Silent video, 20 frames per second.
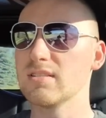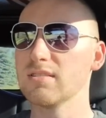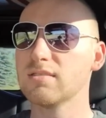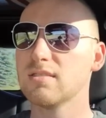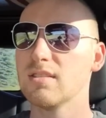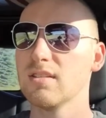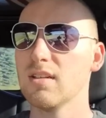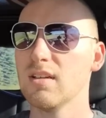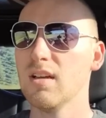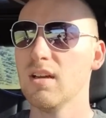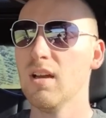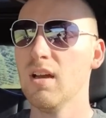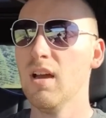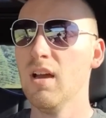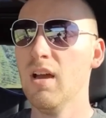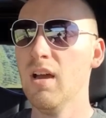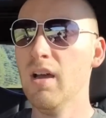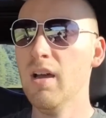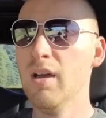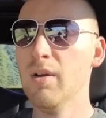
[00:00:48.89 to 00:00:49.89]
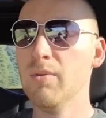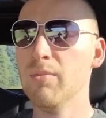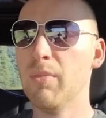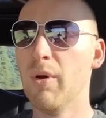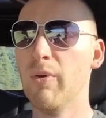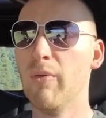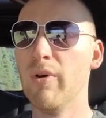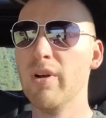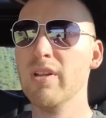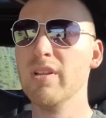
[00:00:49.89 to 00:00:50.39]

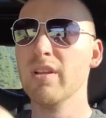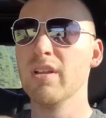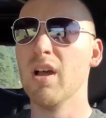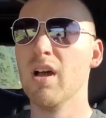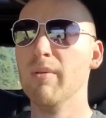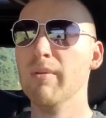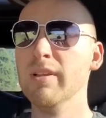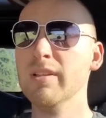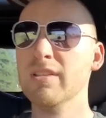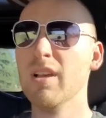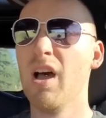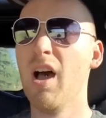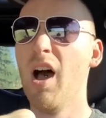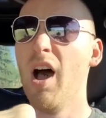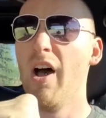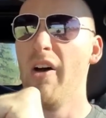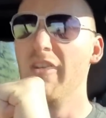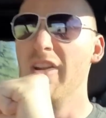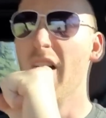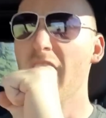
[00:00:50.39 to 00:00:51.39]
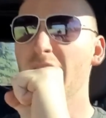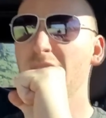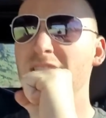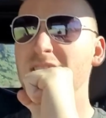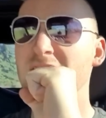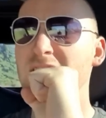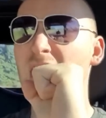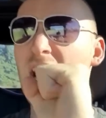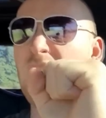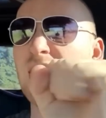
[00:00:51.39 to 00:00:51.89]
But one of the comments, oh no,
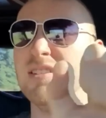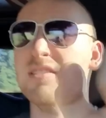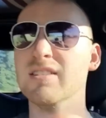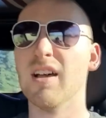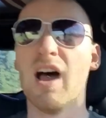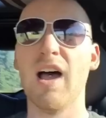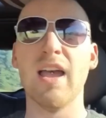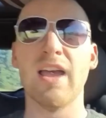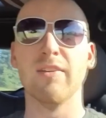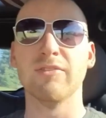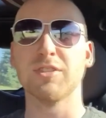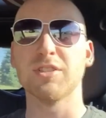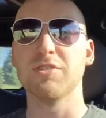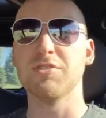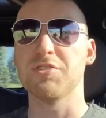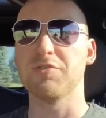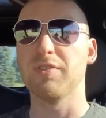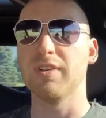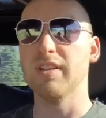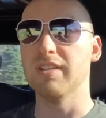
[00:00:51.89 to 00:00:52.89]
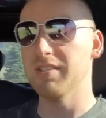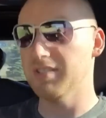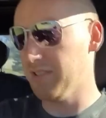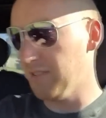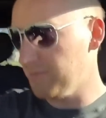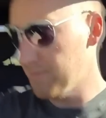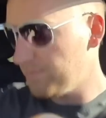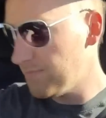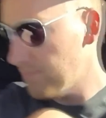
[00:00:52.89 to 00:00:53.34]
there's the odds. I have a solution for this.